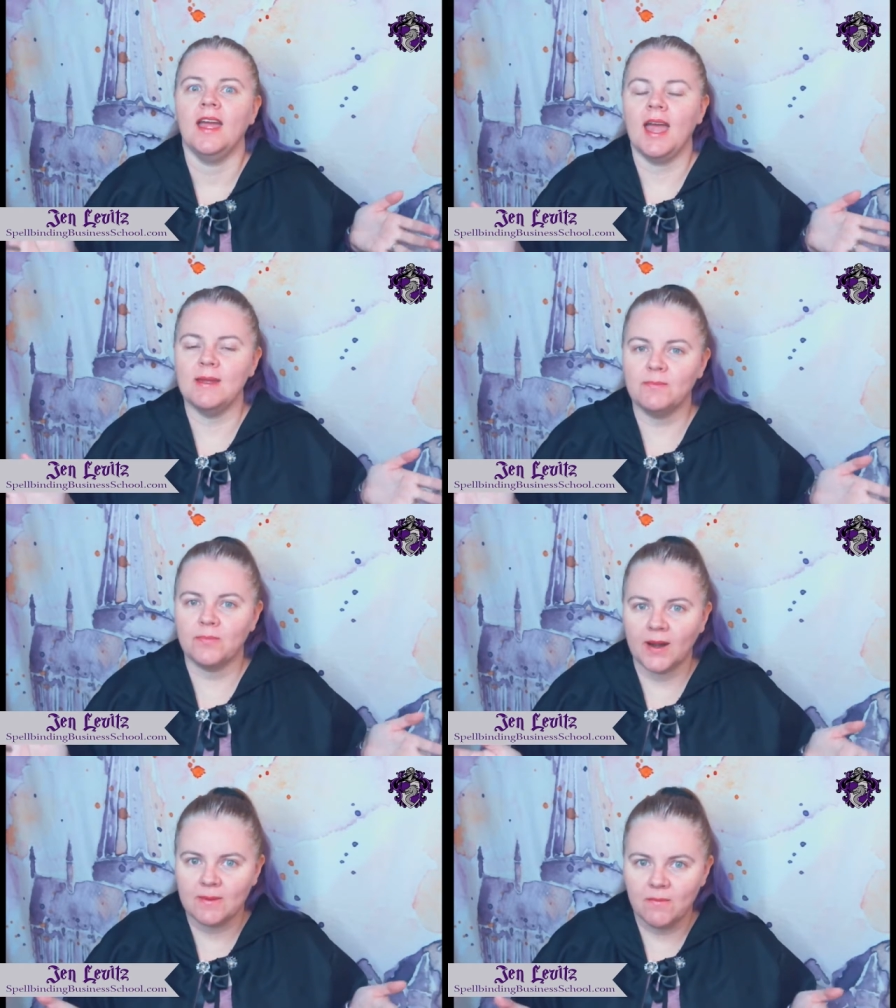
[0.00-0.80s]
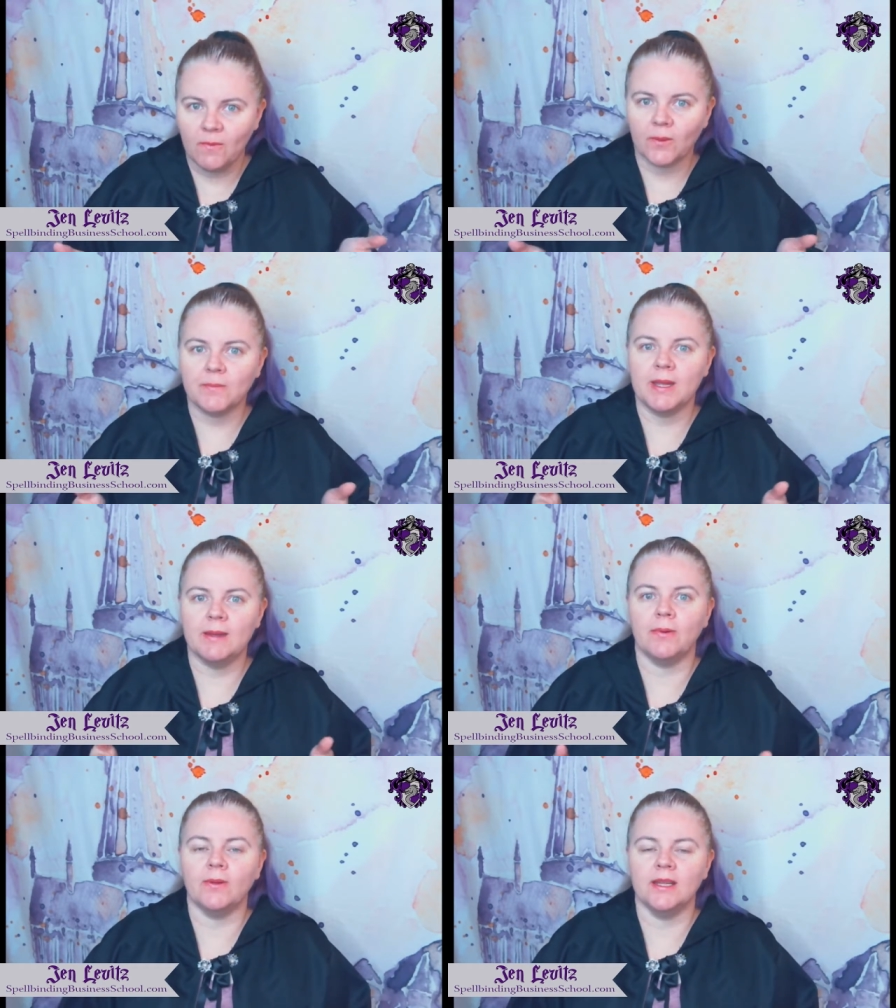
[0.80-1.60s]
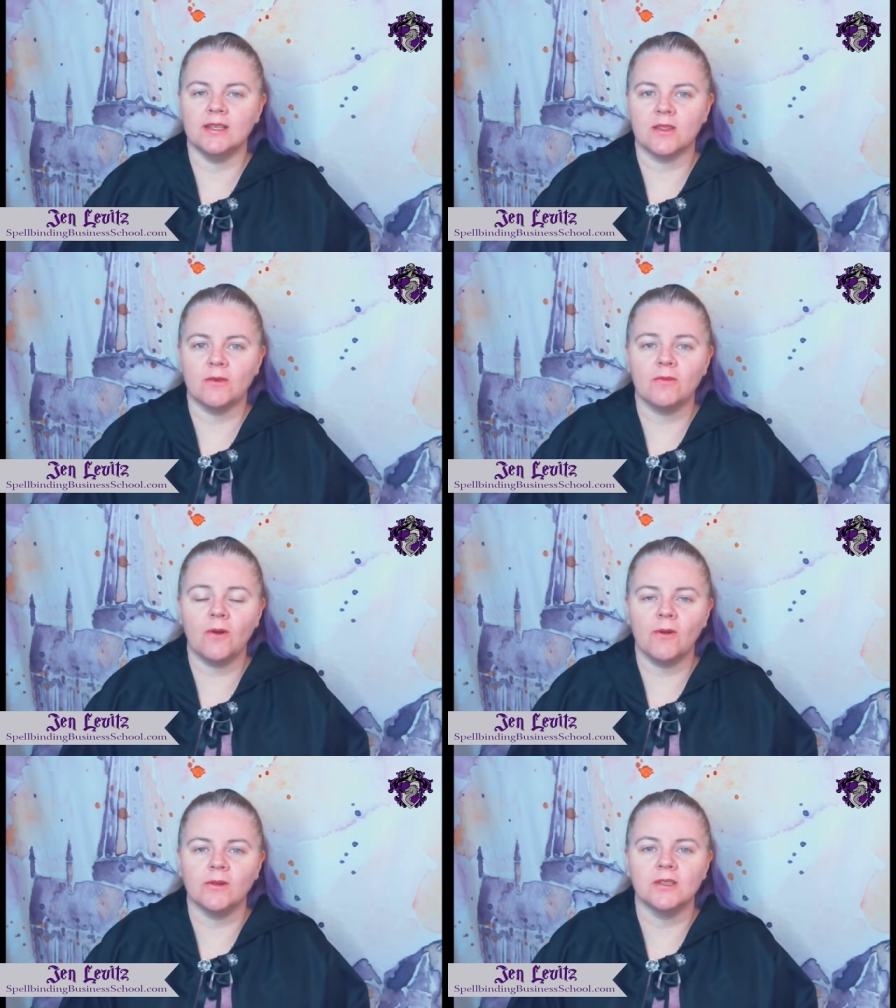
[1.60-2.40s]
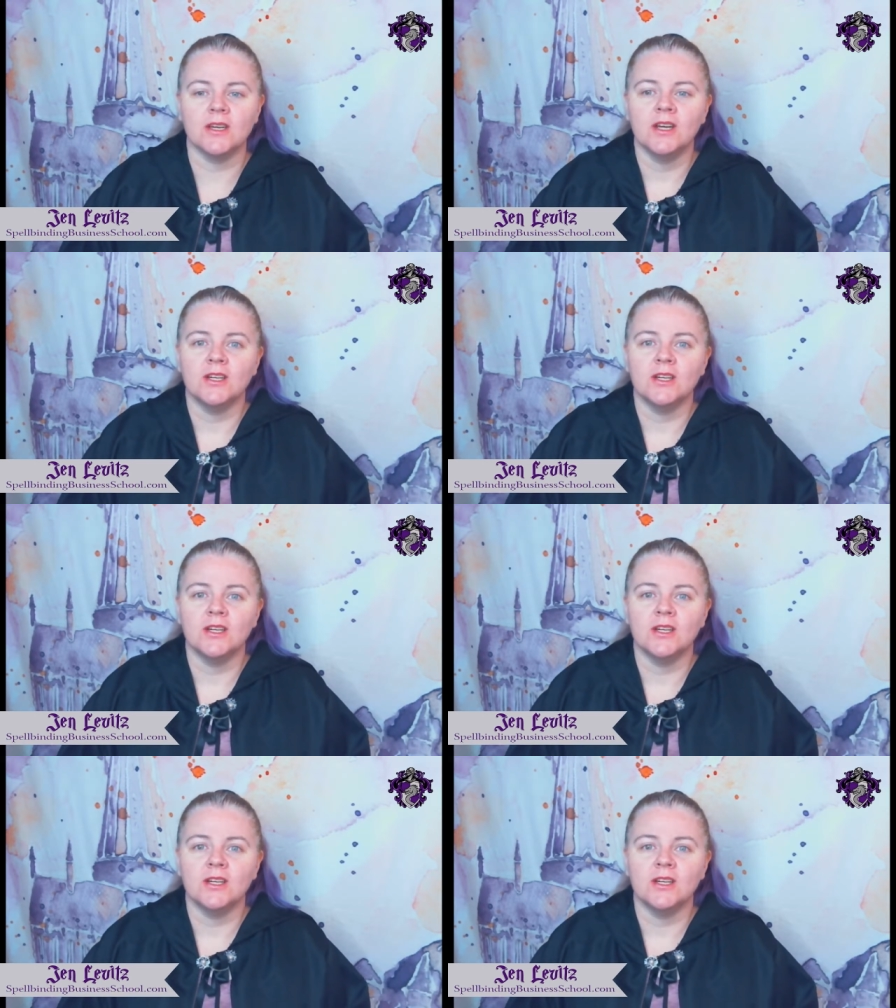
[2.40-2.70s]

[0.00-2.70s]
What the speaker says: and bring more people into the fold.